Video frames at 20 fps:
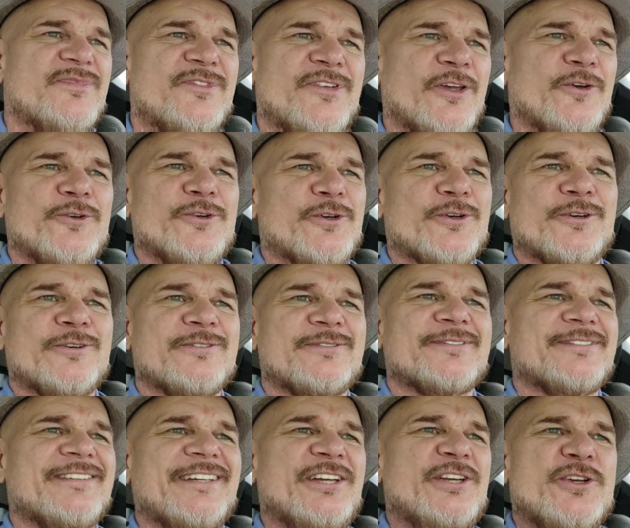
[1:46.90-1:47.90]
till you're
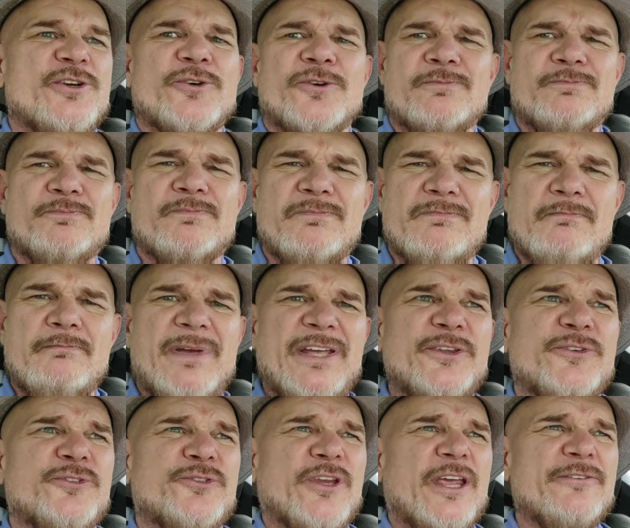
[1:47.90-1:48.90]
in your
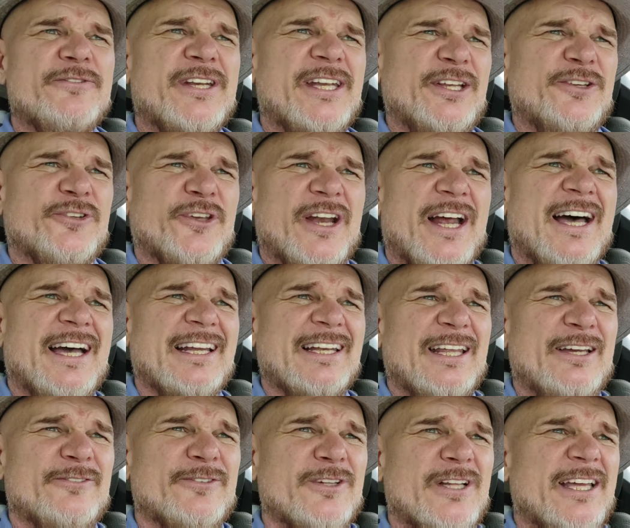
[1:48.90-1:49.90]
mid 70s at a high
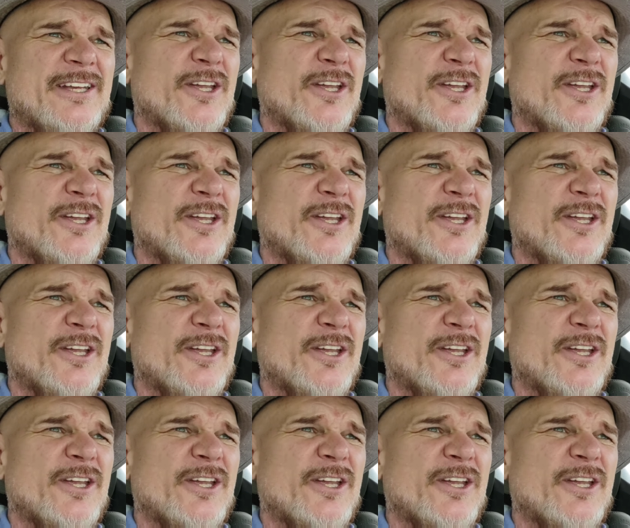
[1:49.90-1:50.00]
level.